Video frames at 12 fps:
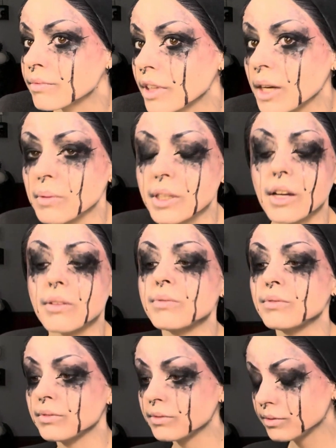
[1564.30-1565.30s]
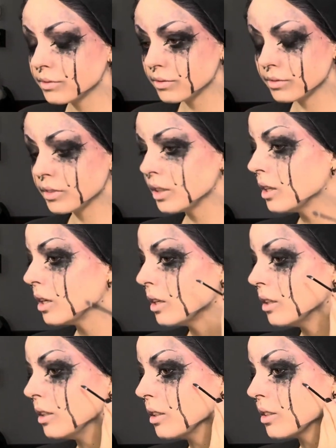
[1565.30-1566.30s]
There we go.
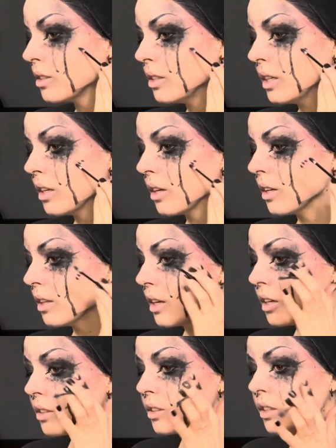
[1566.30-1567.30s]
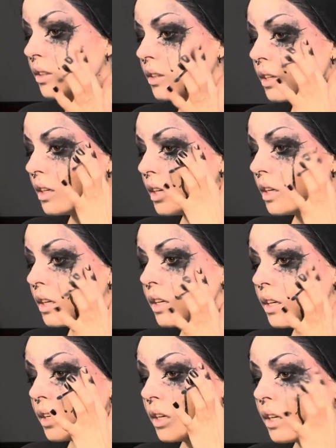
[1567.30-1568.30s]
You can see it on there too.
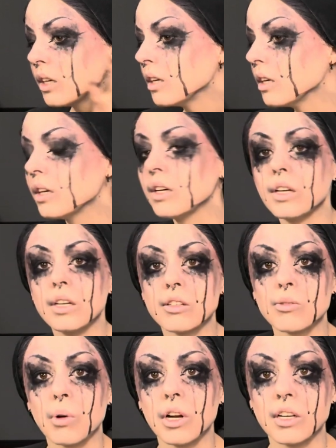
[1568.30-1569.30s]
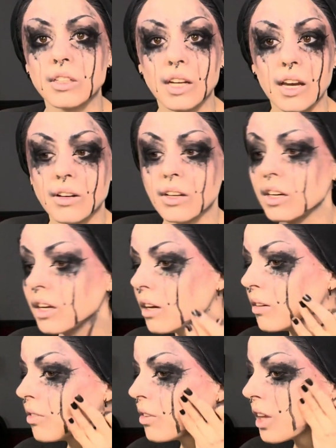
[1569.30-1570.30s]
It's watered down
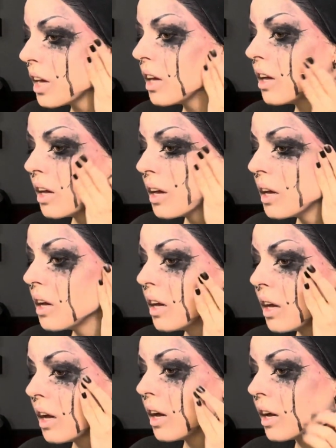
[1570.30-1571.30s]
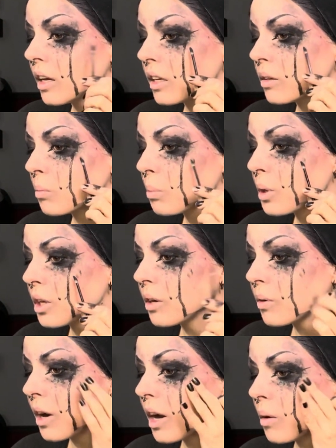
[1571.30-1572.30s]
enough that I can play
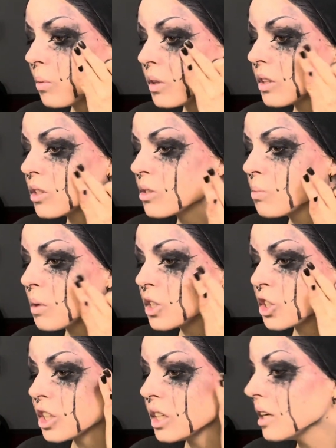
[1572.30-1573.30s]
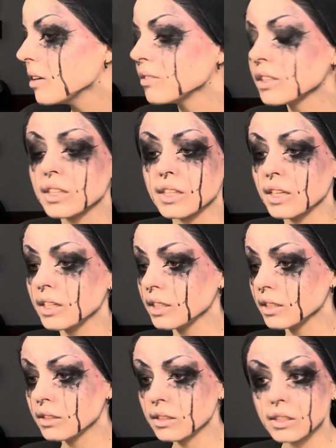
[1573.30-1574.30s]
around with the smudging and everything.